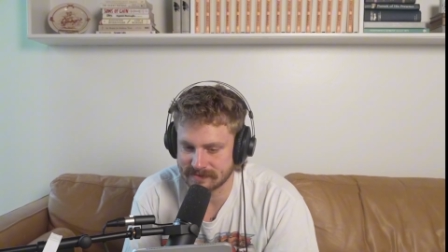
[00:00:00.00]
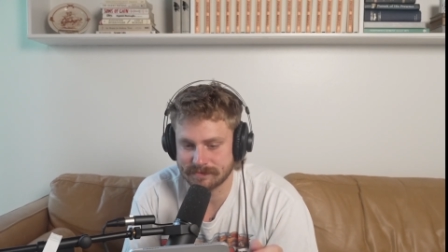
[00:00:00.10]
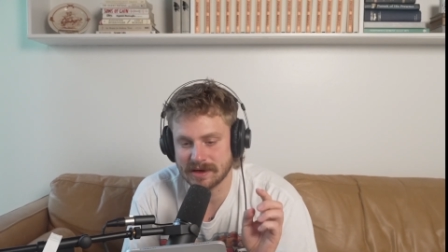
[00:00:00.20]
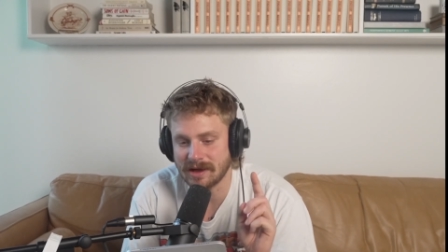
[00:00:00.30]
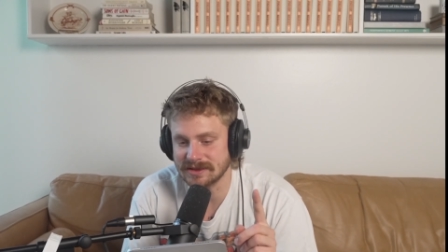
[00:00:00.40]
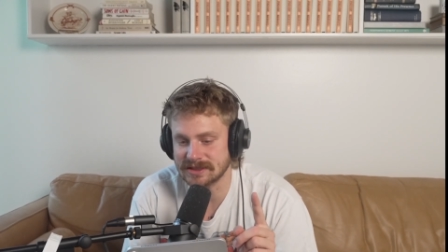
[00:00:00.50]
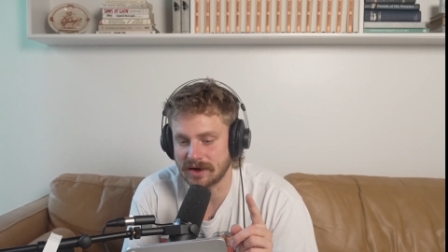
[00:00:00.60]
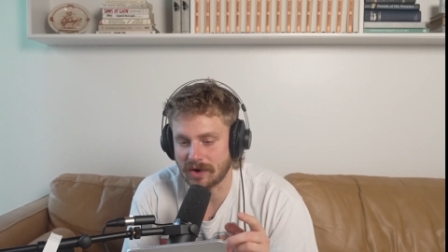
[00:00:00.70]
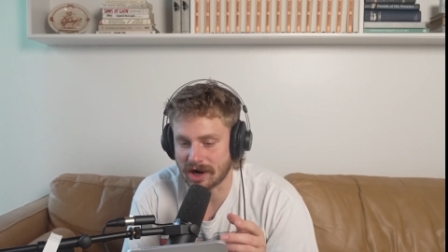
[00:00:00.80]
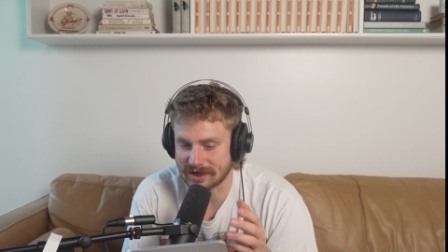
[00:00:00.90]
But
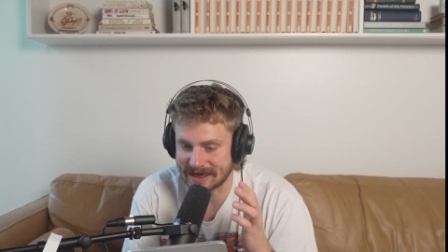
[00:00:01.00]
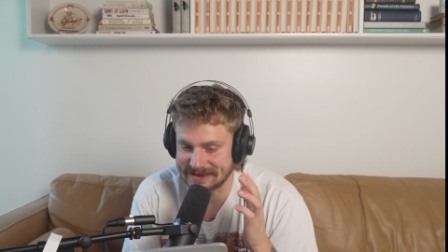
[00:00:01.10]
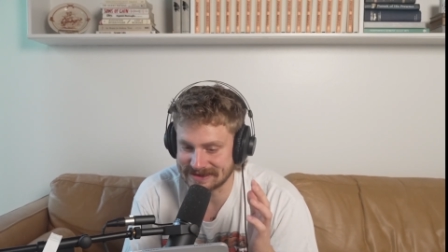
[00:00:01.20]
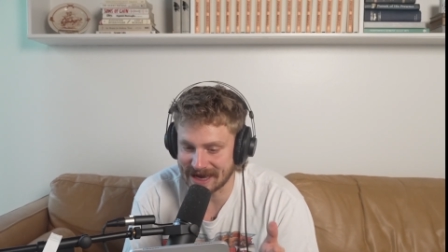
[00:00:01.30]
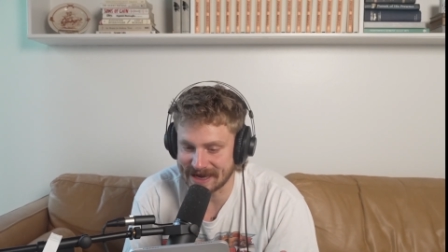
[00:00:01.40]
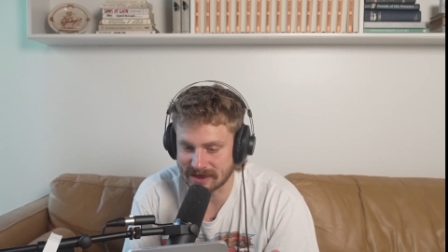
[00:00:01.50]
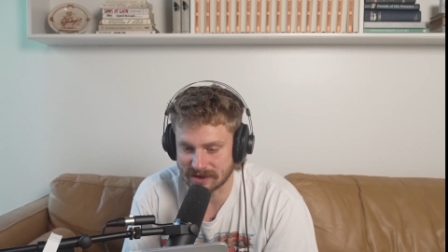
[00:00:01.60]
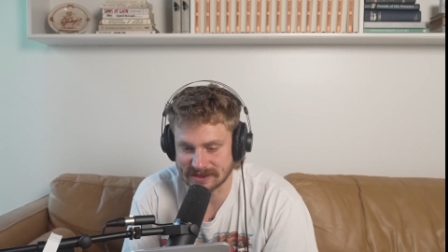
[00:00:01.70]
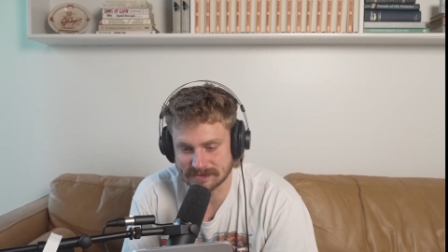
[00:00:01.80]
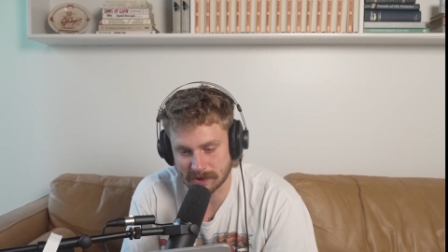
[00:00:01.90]
also, our dad died on
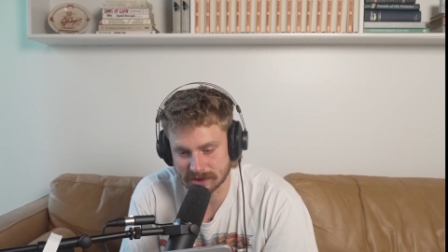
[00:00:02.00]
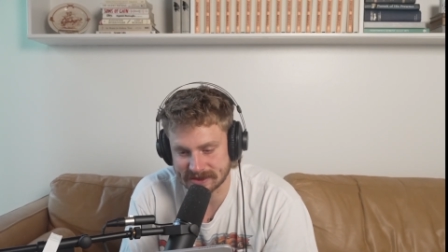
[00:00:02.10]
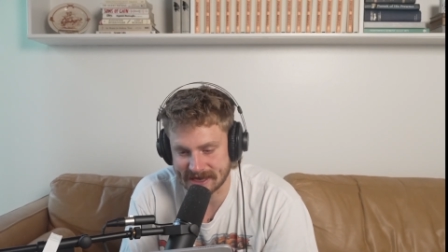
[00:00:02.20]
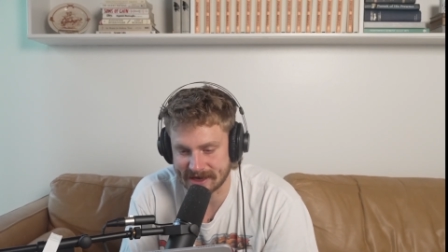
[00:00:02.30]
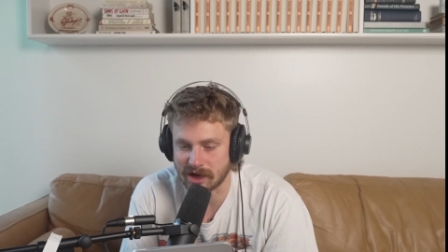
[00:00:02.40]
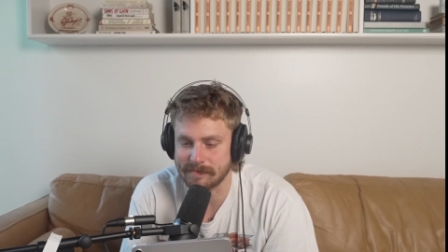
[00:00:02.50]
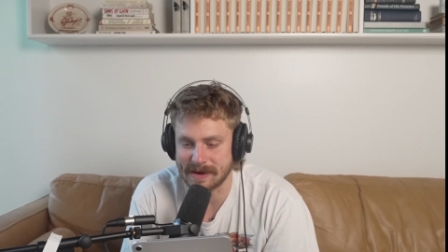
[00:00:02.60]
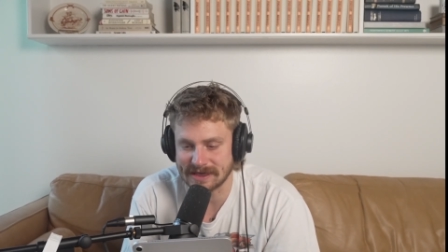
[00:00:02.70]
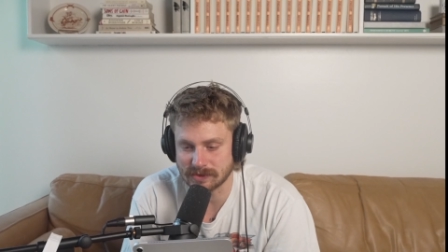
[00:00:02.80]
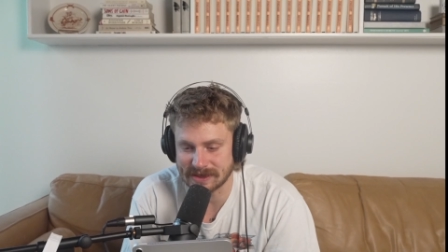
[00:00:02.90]
his birthday on
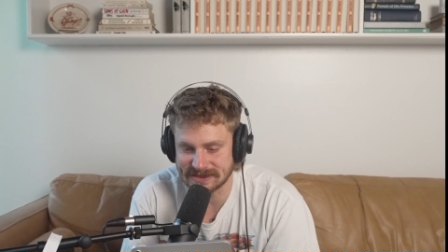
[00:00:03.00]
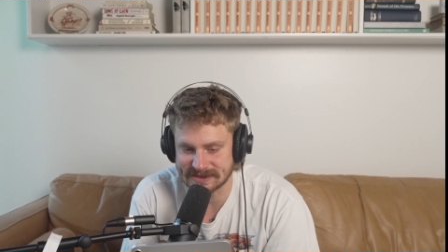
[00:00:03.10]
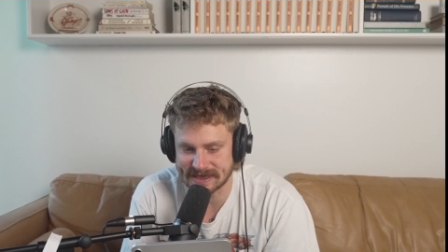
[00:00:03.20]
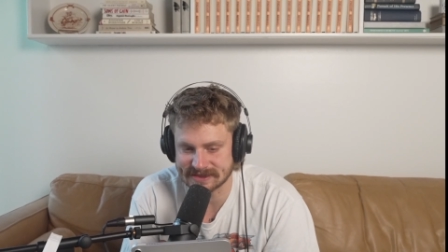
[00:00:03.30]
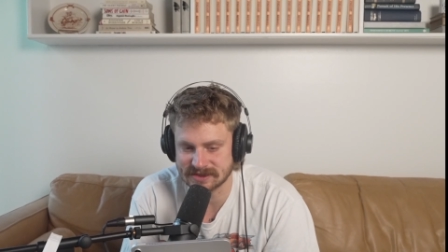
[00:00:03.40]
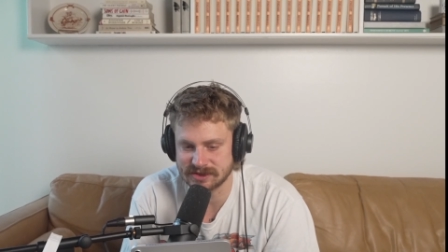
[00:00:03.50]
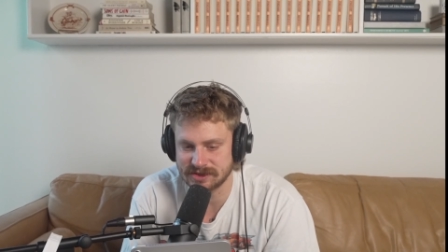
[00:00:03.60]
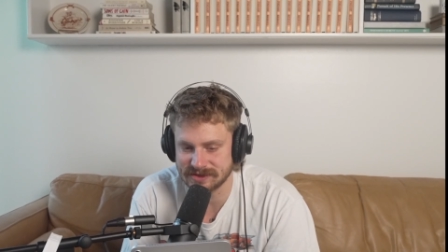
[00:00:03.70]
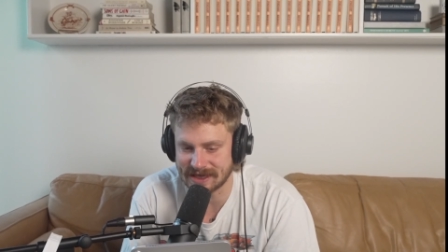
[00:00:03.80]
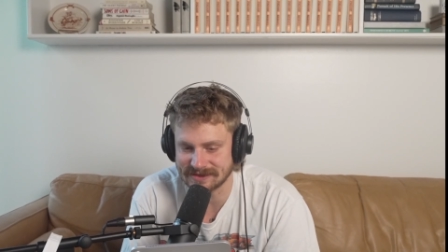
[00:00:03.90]
May 26,
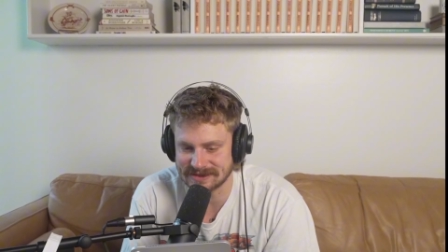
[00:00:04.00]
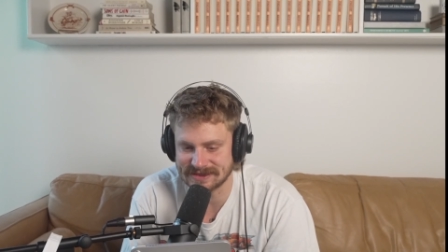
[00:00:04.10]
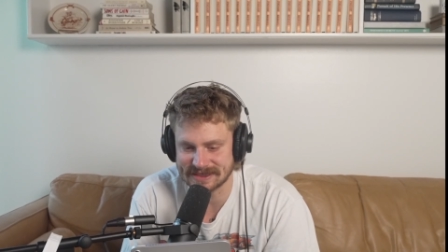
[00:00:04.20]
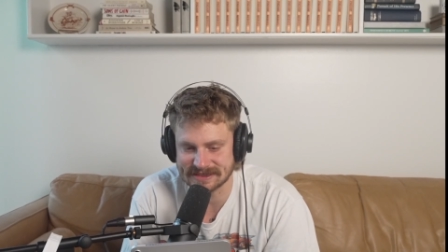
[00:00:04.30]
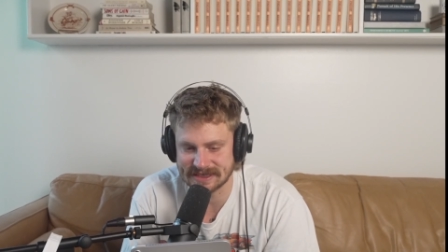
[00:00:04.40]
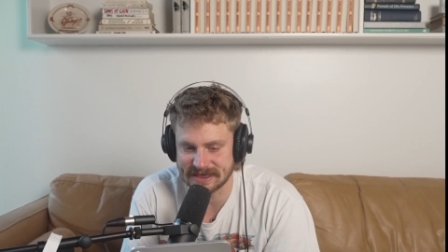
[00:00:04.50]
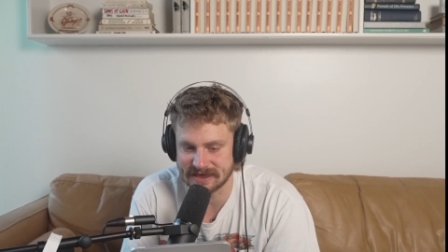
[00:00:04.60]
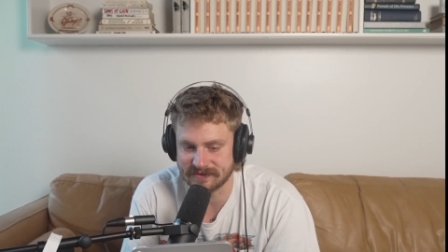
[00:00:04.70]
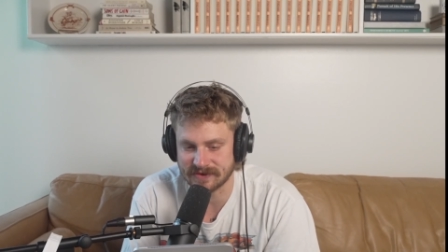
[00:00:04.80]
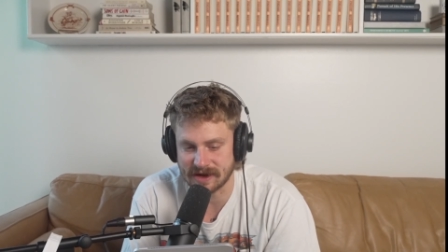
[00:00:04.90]

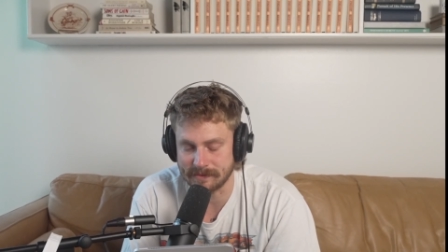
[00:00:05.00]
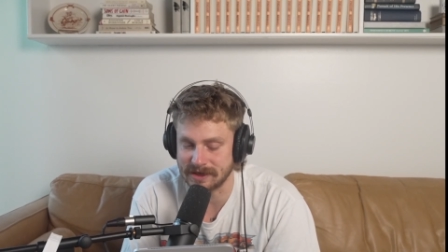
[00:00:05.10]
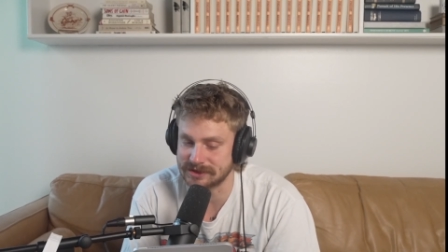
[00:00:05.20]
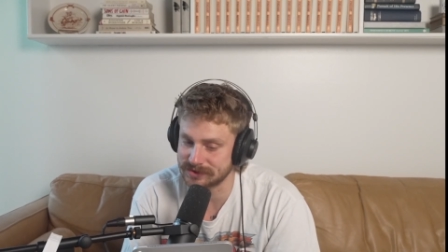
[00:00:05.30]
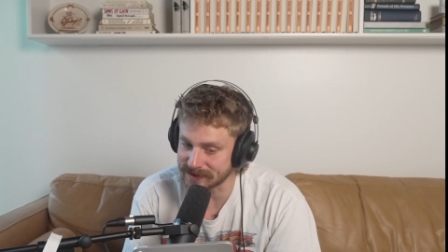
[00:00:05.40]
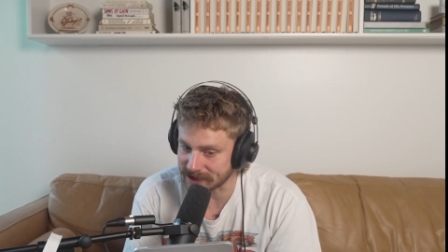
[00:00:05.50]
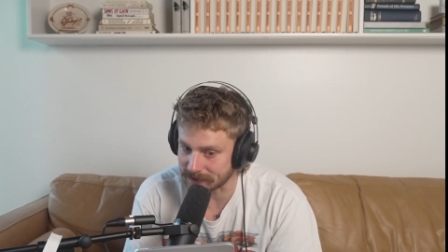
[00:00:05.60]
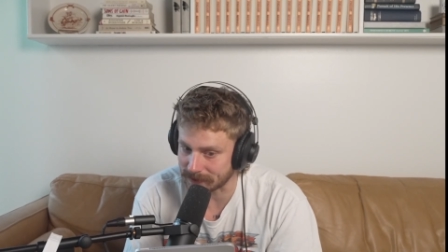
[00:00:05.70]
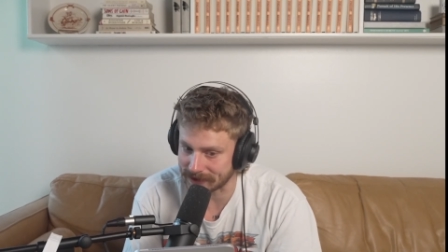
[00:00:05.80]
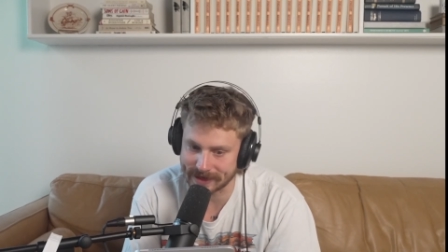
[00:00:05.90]
2016 from, trigger
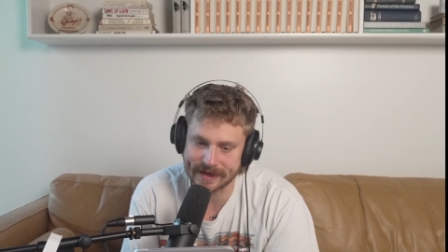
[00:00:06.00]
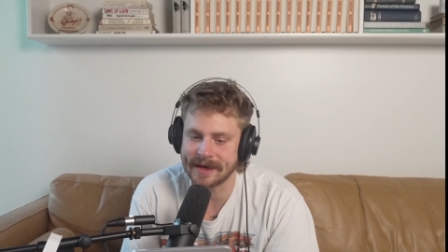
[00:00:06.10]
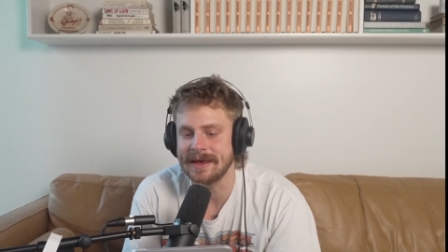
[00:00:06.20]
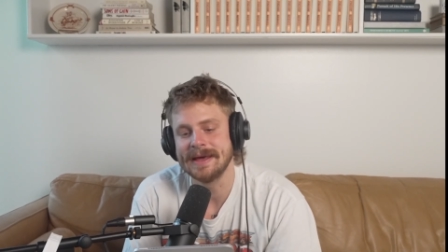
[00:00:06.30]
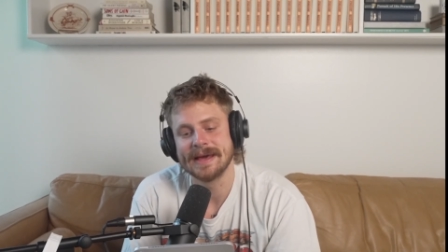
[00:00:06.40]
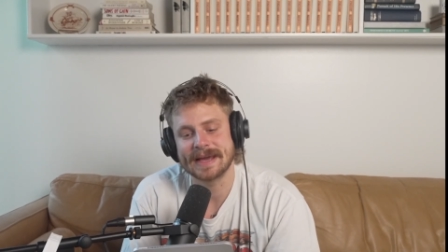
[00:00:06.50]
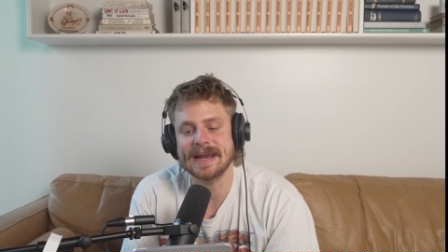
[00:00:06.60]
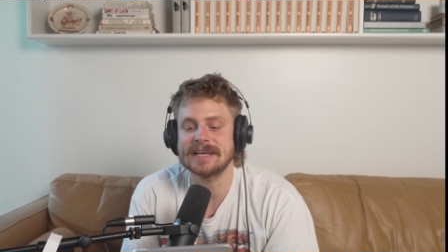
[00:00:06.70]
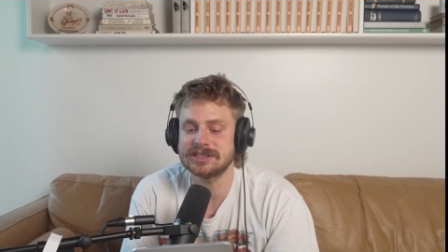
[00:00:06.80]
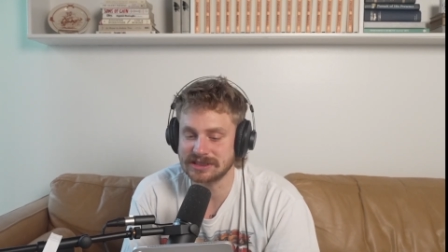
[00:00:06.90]
warning,
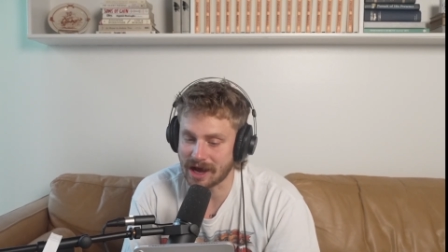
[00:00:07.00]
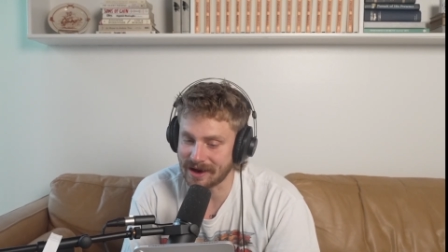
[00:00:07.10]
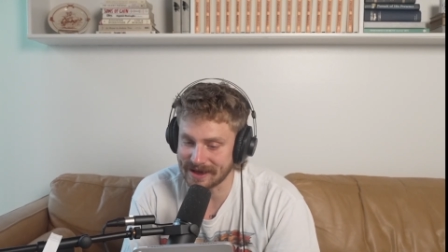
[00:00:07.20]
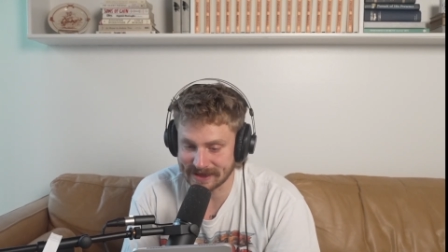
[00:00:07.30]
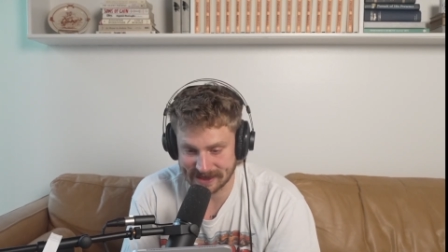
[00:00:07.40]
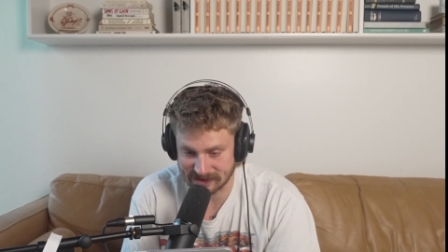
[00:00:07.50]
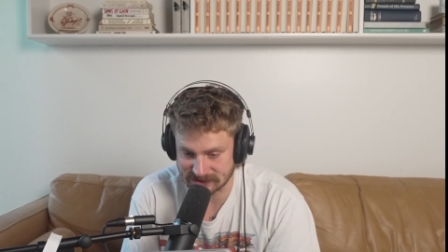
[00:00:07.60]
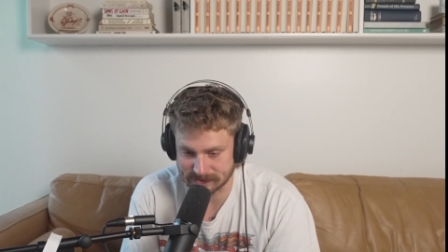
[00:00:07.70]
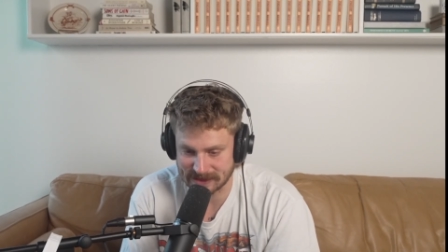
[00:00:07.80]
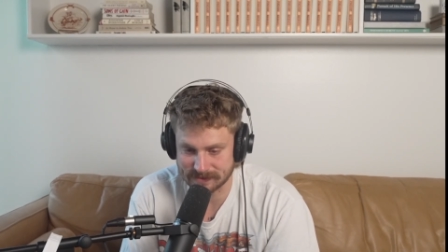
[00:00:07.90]
getting shot and
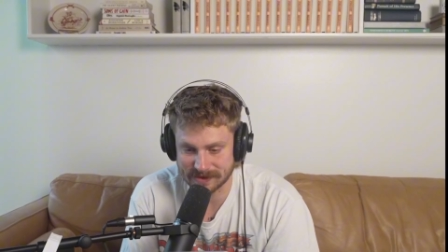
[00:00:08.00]
killed by the